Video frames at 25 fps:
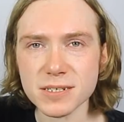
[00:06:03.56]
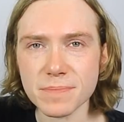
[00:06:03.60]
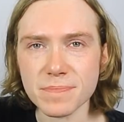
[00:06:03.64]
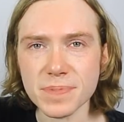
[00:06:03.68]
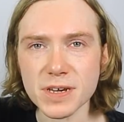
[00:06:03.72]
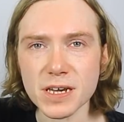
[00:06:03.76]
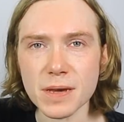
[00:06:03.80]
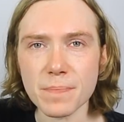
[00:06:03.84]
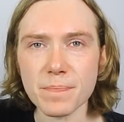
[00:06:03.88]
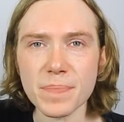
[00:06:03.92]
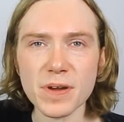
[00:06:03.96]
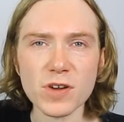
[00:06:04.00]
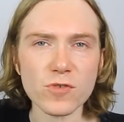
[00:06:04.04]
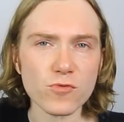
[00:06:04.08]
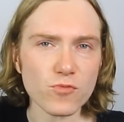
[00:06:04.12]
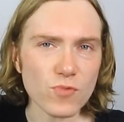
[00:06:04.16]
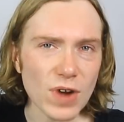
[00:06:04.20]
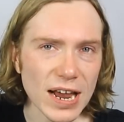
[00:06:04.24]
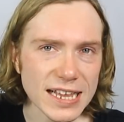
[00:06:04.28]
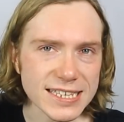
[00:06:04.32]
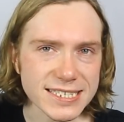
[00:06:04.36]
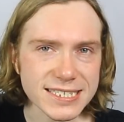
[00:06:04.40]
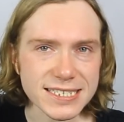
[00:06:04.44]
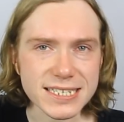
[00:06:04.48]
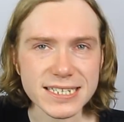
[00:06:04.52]
to be a bit
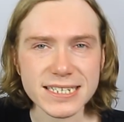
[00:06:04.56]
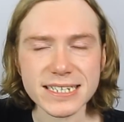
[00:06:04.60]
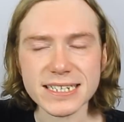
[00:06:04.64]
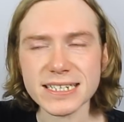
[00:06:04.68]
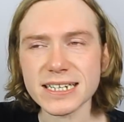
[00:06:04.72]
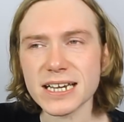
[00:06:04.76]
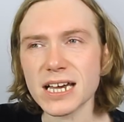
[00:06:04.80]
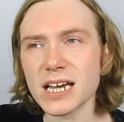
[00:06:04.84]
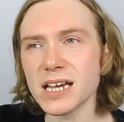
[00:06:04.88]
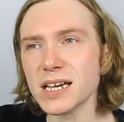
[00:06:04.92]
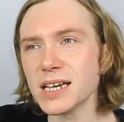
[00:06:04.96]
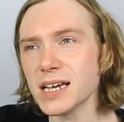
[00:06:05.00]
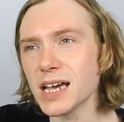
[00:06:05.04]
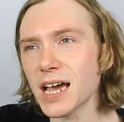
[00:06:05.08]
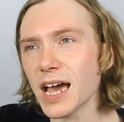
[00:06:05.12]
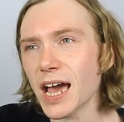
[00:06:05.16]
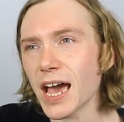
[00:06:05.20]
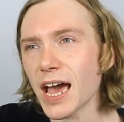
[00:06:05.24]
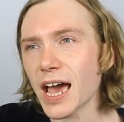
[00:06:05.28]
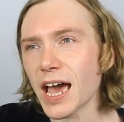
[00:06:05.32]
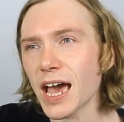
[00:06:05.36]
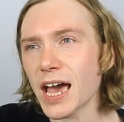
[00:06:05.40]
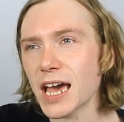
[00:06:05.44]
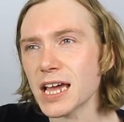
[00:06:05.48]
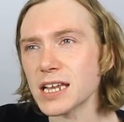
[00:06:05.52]
rattly
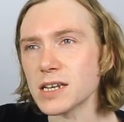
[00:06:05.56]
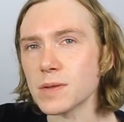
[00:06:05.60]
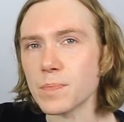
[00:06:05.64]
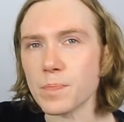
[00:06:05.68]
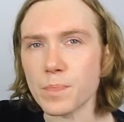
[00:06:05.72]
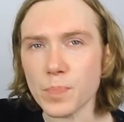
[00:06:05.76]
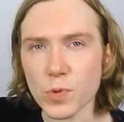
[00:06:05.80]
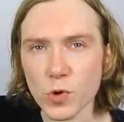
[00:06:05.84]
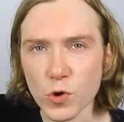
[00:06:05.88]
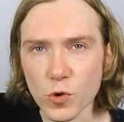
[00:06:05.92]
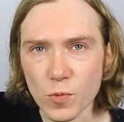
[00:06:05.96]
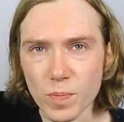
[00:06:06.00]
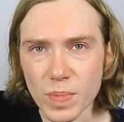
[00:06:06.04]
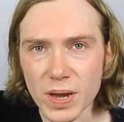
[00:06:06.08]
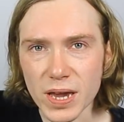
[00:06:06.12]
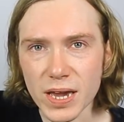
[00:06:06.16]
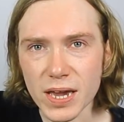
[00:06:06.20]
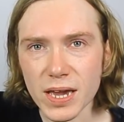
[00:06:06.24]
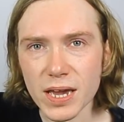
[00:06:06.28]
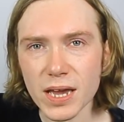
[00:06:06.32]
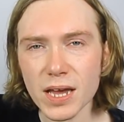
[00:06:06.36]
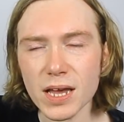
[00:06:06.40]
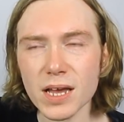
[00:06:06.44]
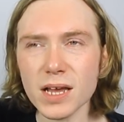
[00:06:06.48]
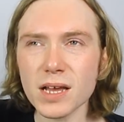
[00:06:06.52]
and
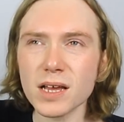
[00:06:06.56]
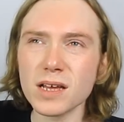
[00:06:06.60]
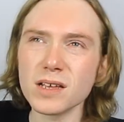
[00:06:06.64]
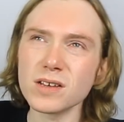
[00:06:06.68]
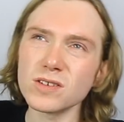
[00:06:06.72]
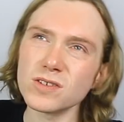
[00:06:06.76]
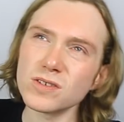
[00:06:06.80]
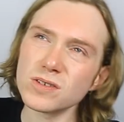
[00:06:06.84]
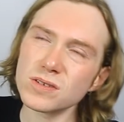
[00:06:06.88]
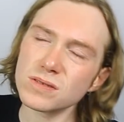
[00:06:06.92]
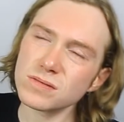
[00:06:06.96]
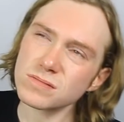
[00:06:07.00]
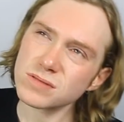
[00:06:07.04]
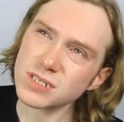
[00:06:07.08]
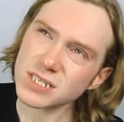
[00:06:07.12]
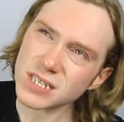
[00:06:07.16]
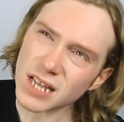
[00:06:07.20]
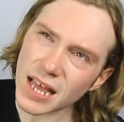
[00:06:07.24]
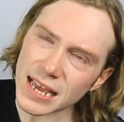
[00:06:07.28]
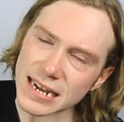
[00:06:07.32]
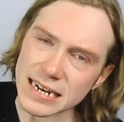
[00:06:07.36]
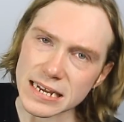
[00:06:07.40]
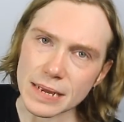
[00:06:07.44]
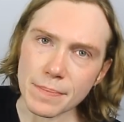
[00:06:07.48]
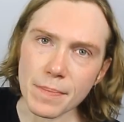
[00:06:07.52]
boomy,
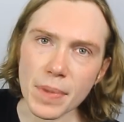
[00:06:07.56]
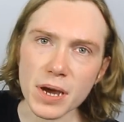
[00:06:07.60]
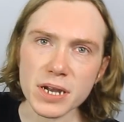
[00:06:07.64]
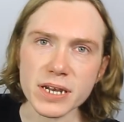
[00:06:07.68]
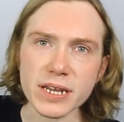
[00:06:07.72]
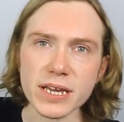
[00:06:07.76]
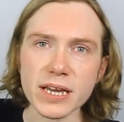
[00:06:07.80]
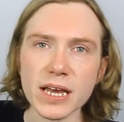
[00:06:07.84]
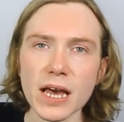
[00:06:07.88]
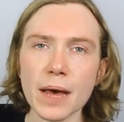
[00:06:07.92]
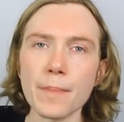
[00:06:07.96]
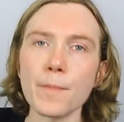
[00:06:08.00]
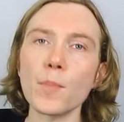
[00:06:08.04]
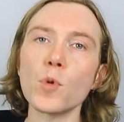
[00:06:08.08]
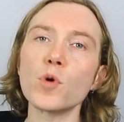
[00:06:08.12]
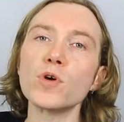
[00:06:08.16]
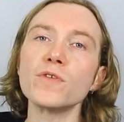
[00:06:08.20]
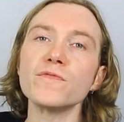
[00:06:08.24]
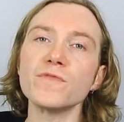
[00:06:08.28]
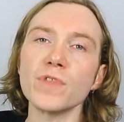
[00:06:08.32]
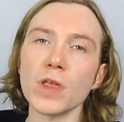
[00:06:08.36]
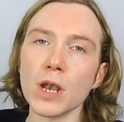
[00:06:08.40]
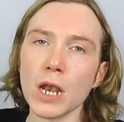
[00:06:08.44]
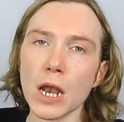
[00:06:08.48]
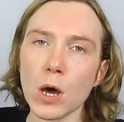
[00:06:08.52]
slightly muddy and more
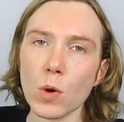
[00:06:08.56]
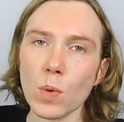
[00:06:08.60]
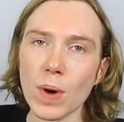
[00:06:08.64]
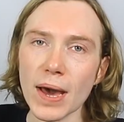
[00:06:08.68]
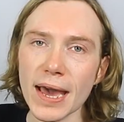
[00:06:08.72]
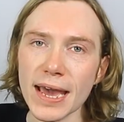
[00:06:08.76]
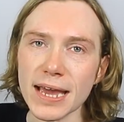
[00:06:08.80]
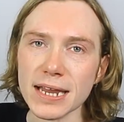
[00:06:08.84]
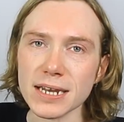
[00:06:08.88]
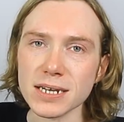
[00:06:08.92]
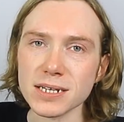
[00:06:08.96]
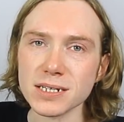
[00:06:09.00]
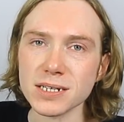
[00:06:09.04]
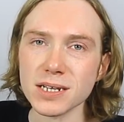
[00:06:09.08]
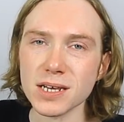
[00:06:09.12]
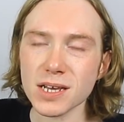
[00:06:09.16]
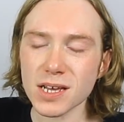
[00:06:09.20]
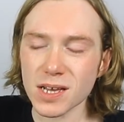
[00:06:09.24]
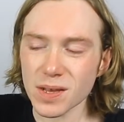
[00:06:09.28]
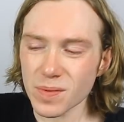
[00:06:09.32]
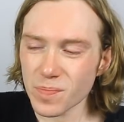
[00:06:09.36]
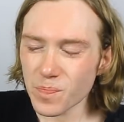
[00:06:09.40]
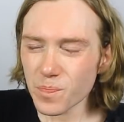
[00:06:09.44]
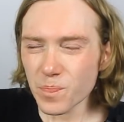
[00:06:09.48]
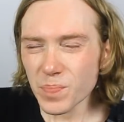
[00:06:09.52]
of the lower end.
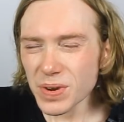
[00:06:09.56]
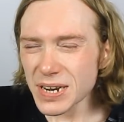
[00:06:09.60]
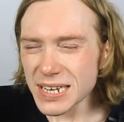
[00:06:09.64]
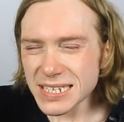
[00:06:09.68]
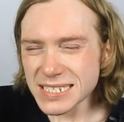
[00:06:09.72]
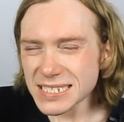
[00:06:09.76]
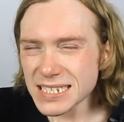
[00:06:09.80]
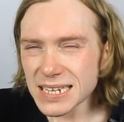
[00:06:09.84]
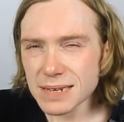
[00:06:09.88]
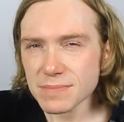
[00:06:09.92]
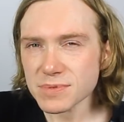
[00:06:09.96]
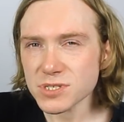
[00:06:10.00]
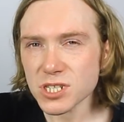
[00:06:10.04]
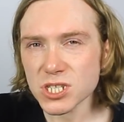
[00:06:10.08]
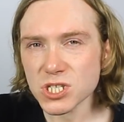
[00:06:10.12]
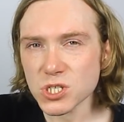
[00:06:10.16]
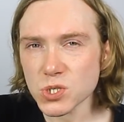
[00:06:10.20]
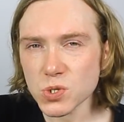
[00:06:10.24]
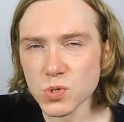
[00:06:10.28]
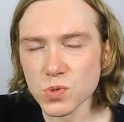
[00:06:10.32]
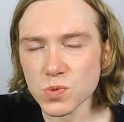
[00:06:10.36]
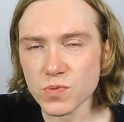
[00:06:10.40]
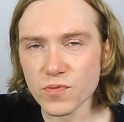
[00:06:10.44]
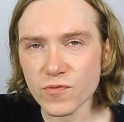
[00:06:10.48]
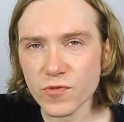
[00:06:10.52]
But it seems the
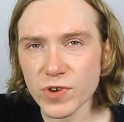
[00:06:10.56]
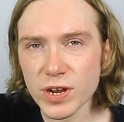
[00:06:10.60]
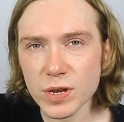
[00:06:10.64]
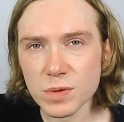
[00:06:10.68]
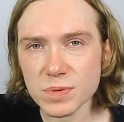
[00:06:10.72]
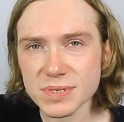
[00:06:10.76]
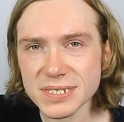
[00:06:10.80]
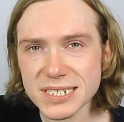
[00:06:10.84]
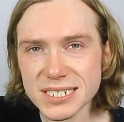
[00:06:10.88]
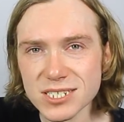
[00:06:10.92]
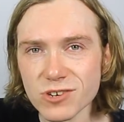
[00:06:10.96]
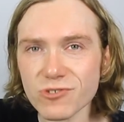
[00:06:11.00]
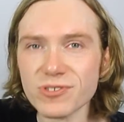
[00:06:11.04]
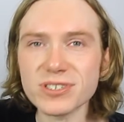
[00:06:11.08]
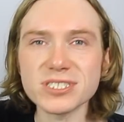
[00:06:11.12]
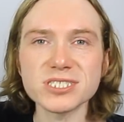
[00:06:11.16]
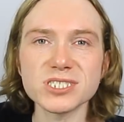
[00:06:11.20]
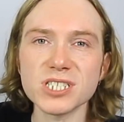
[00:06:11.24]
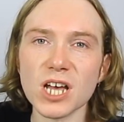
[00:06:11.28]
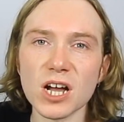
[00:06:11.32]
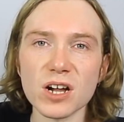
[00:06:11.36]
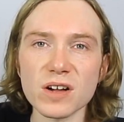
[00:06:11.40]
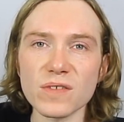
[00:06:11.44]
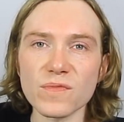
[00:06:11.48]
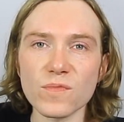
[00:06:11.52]
two frequencies are in
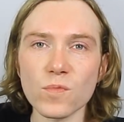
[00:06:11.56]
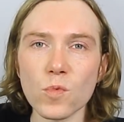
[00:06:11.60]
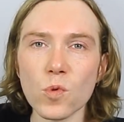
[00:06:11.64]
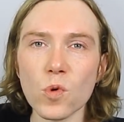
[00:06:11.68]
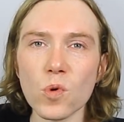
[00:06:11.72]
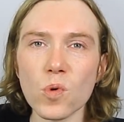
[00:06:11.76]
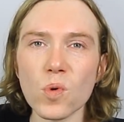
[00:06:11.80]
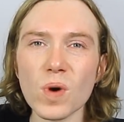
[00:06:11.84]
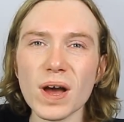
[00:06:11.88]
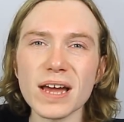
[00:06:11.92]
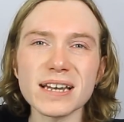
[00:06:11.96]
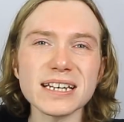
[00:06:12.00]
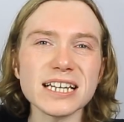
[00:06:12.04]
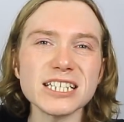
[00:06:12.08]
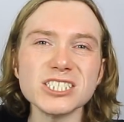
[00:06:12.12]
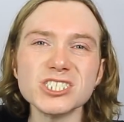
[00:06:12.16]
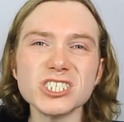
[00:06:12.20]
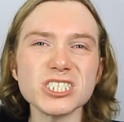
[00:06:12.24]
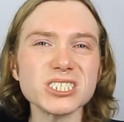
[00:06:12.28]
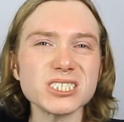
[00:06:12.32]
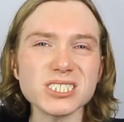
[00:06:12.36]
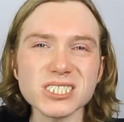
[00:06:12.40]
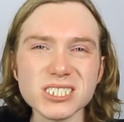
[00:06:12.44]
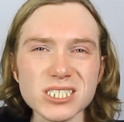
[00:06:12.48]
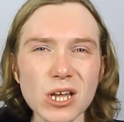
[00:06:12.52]
tug of war and they
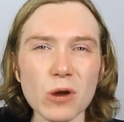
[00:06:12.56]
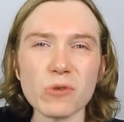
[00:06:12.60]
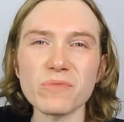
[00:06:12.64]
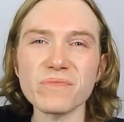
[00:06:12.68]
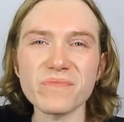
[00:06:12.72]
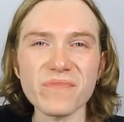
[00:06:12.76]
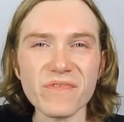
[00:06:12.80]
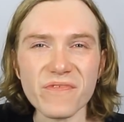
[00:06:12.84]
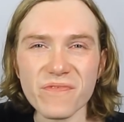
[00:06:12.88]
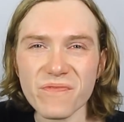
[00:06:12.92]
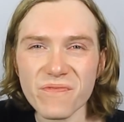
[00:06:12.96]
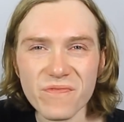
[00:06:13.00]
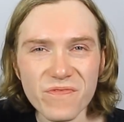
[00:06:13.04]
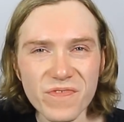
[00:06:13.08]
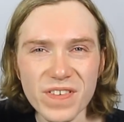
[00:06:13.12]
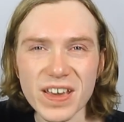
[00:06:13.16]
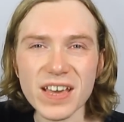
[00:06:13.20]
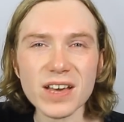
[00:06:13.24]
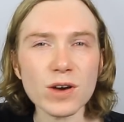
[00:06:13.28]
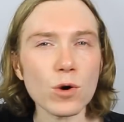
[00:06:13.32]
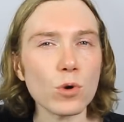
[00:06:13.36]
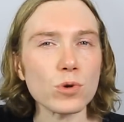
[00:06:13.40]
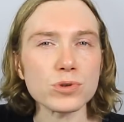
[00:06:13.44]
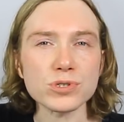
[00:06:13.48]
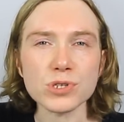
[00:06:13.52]
just don't
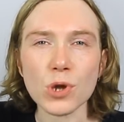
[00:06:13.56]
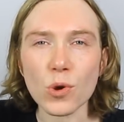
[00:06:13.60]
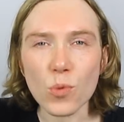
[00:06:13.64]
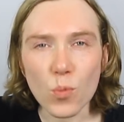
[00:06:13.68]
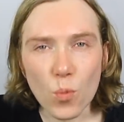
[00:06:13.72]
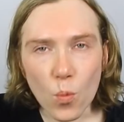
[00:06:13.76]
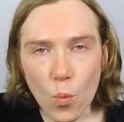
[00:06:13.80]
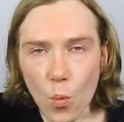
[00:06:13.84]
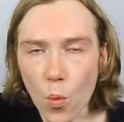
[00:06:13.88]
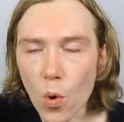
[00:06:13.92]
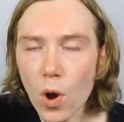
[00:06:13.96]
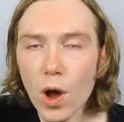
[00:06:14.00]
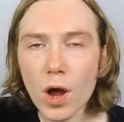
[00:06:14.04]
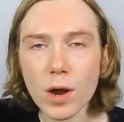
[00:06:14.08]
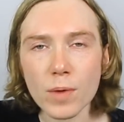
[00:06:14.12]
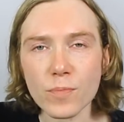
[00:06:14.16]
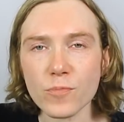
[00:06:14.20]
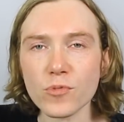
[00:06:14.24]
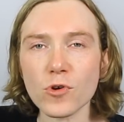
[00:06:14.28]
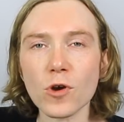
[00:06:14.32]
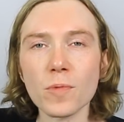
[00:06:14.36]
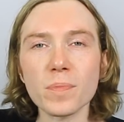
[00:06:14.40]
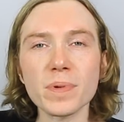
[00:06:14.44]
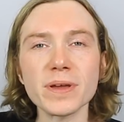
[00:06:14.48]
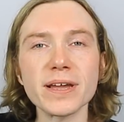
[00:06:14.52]
fit or don't work
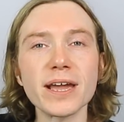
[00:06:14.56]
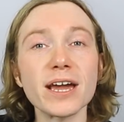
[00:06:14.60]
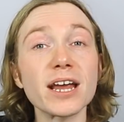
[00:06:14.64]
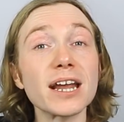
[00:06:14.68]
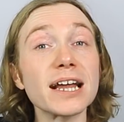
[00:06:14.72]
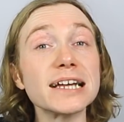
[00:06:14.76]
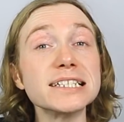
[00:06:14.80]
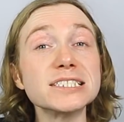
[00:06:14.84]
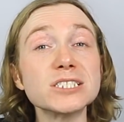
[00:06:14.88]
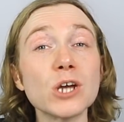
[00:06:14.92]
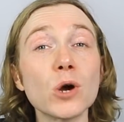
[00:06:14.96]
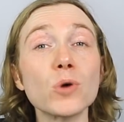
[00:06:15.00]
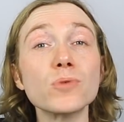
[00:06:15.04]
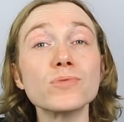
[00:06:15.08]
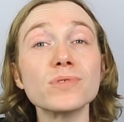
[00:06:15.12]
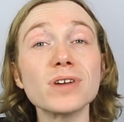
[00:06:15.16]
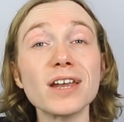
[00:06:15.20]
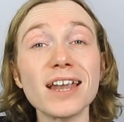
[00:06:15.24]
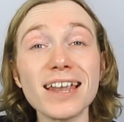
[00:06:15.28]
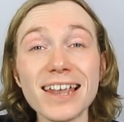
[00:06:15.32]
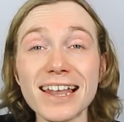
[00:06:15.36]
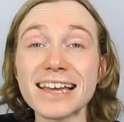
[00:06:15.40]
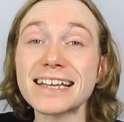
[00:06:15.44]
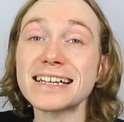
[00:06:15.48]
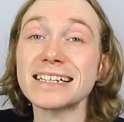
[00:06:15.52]
properly, and I don't
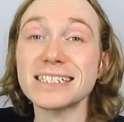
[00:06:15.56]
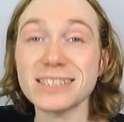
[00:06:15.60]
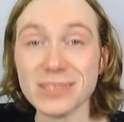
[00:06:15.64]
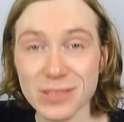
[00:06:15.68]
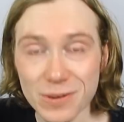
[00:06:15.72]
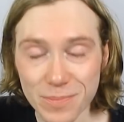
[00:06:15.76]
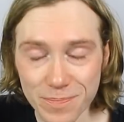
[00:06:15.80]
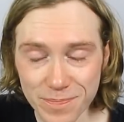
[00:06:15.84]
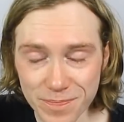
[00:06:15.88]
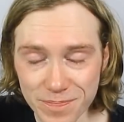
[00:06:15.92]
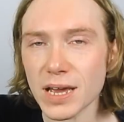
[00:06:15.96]
like them.